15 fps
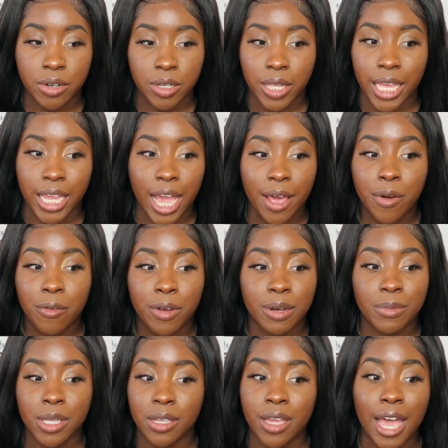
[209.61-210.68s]
I don't want to
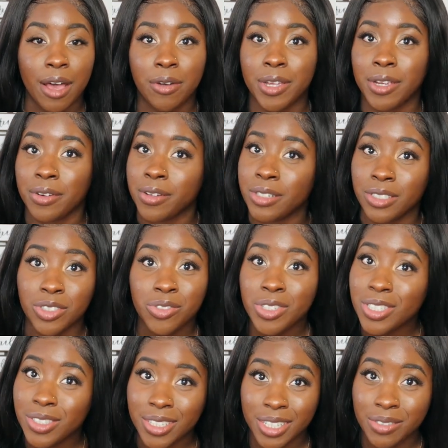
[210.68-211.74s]
be out here in the
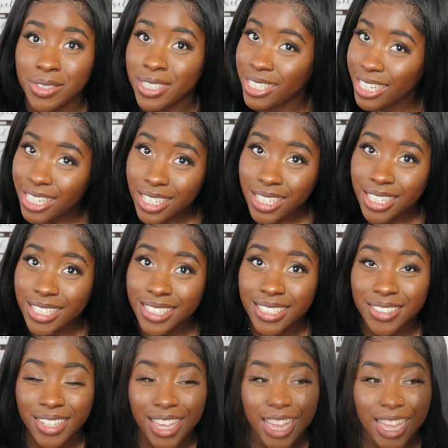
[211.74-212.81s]
streets looking ridiculous,
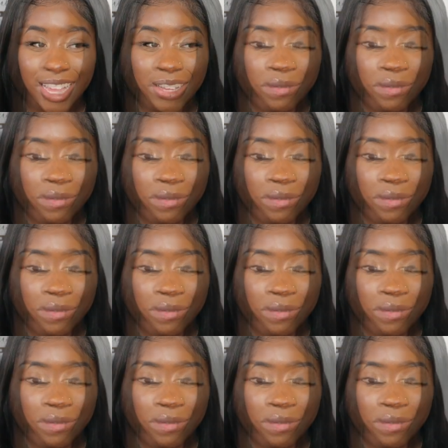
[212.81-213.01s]
okay?